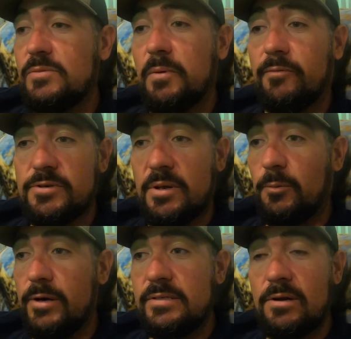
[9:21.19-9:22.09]
But for some
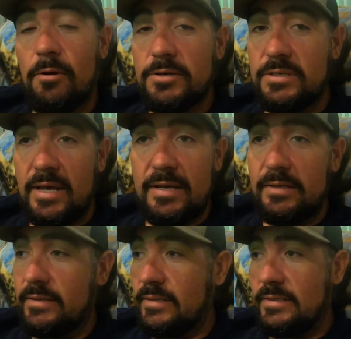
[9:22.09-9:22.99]
reason, our
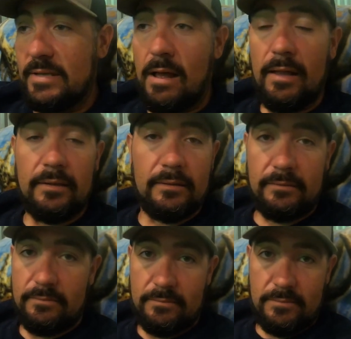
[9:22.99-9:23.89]
state does not
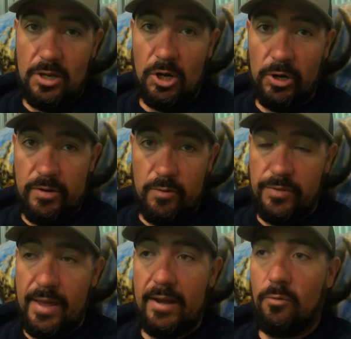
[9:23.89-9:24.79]
agree with
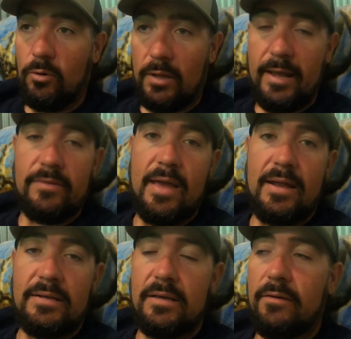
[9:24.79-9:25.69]
that or like the
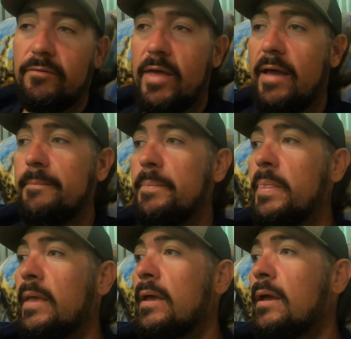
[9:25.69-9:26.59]
idea of that.
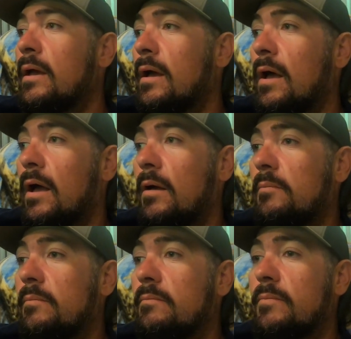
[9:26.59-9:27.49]

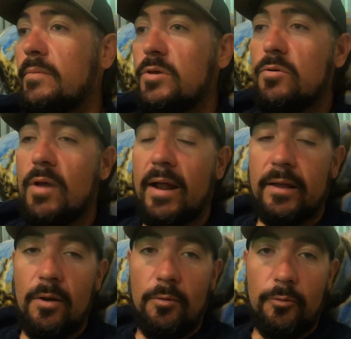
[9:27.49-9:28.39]
You got to
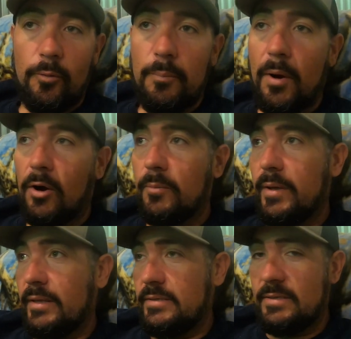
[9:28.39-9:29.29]
go through
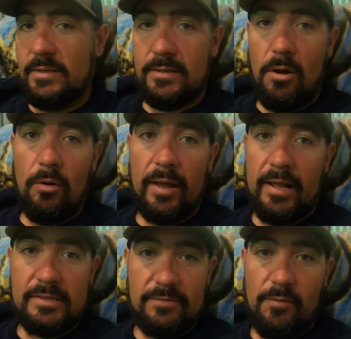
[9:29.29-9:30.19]
permits and all
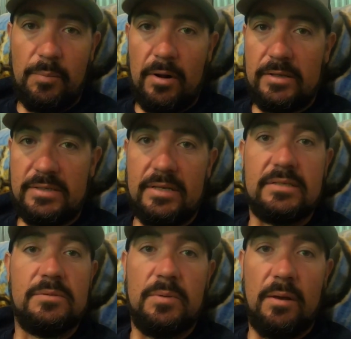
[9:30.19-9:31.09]
kinds of a
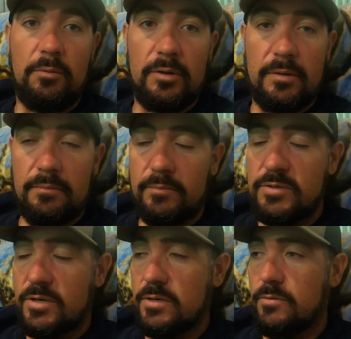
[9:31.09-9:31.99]
process to be able
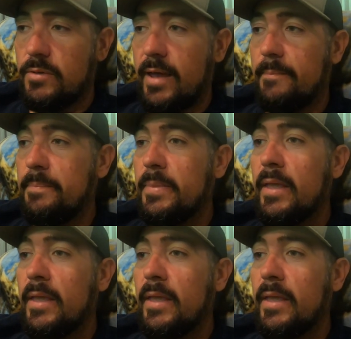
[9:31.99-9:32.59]
to do that.